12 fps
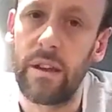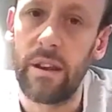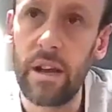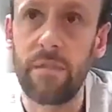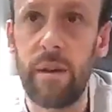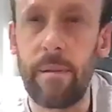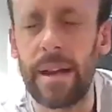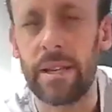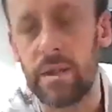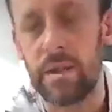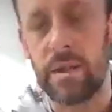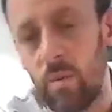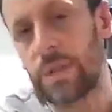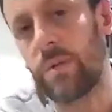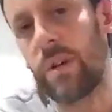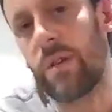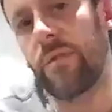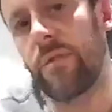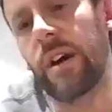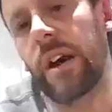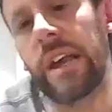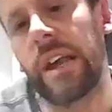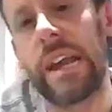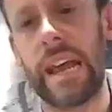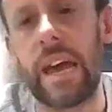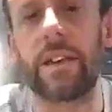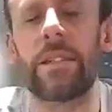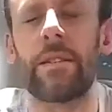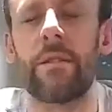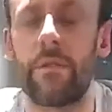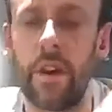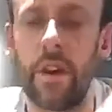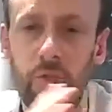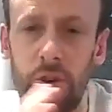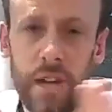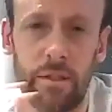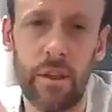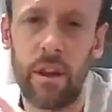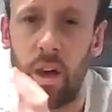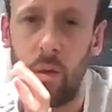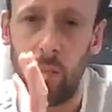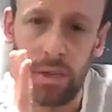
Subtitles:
None of it matters whatsoever unless further on down the line,